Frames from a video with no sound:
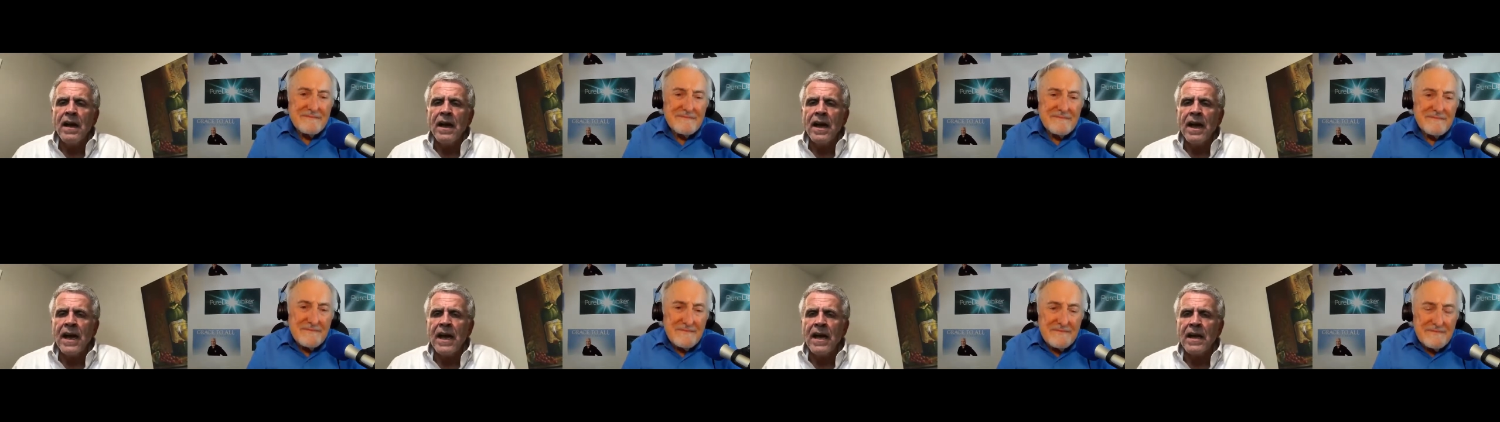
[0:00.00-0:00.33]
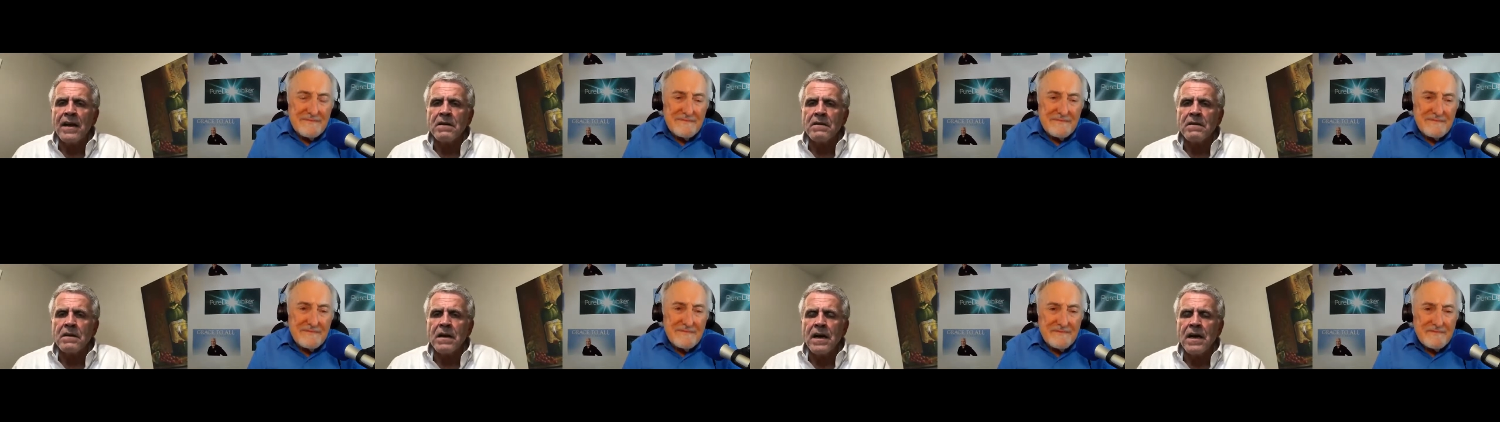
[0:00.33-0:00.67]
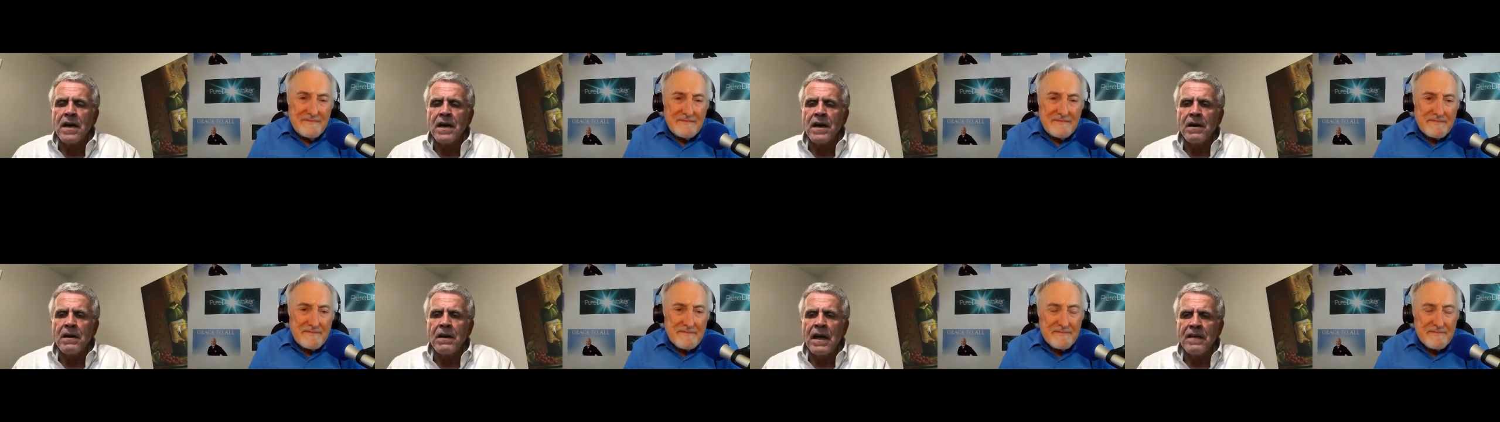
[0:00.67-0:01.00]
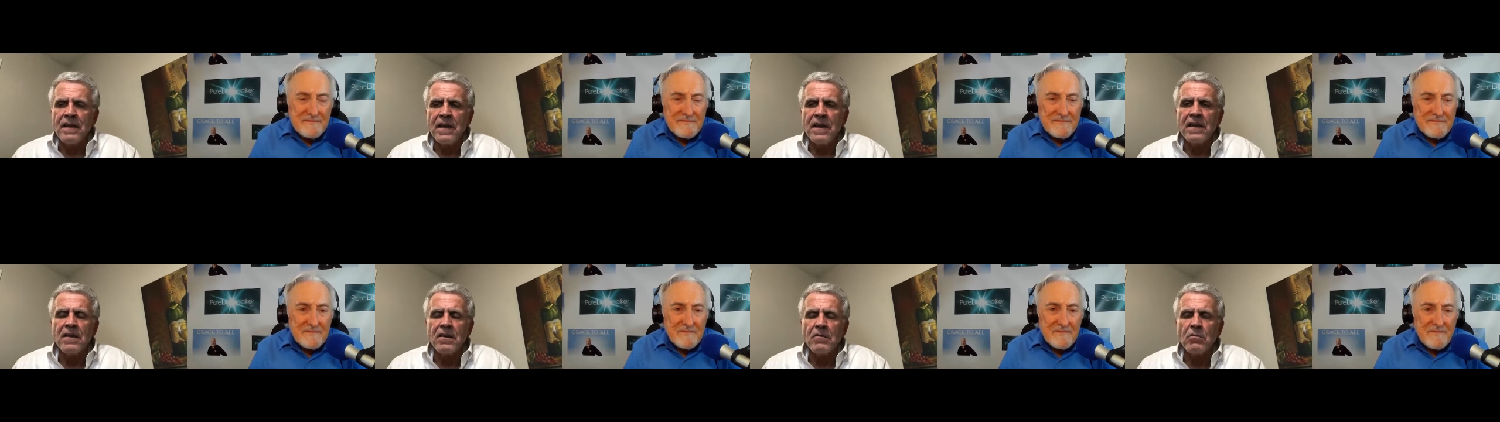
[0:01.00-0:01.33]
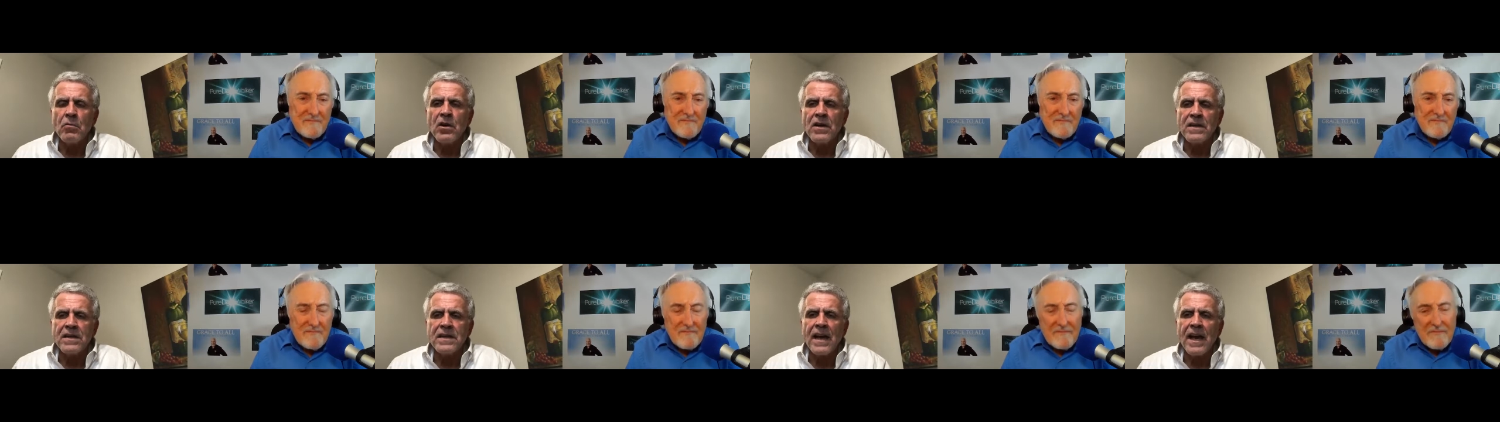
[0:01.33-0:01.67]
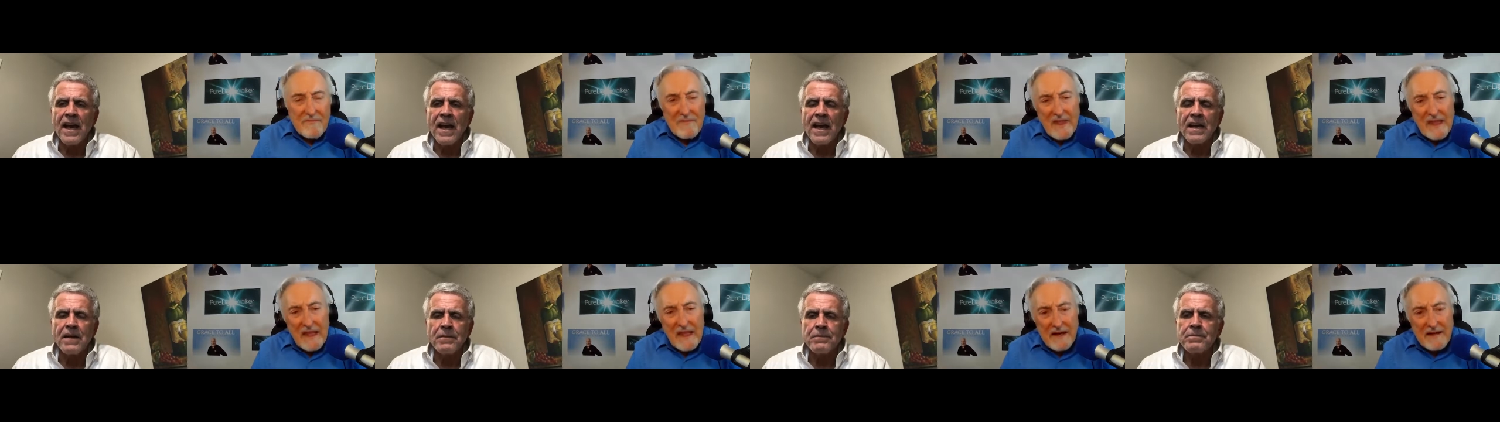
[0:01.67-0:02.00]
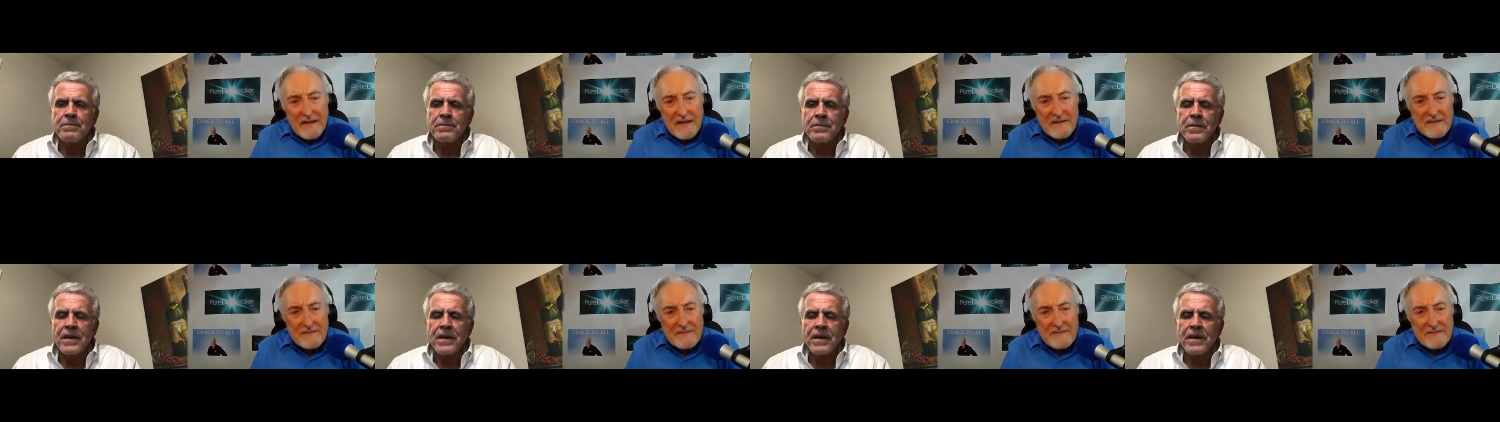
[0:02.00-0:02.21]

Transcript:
Speaker 1: And, uh, and then one day,